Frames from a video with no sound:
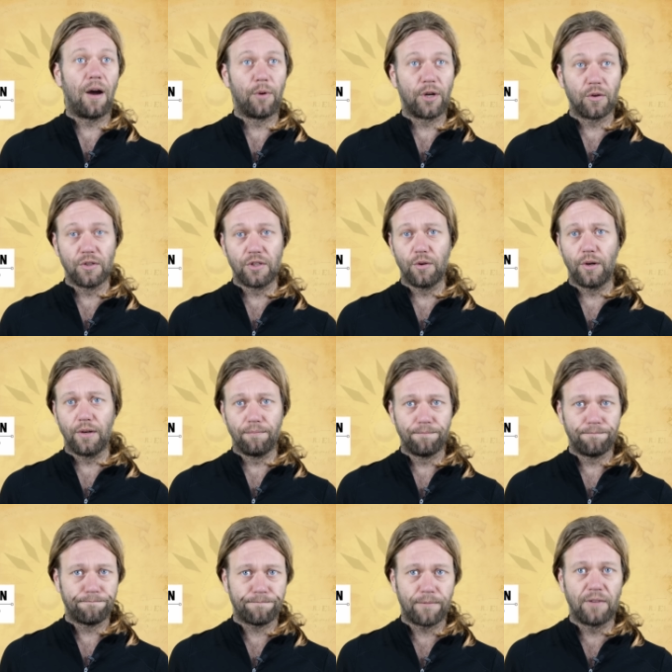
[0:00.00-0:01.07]
We couldn't do it
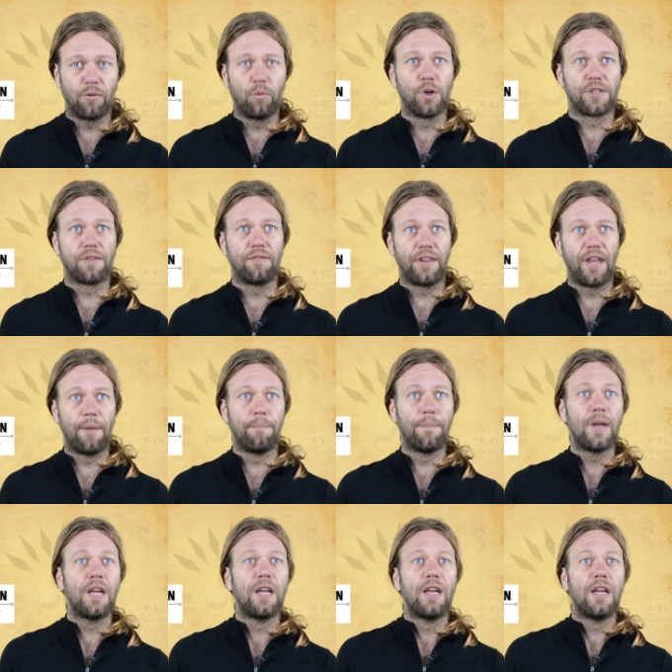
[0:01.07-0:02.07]
if it wasn't for them.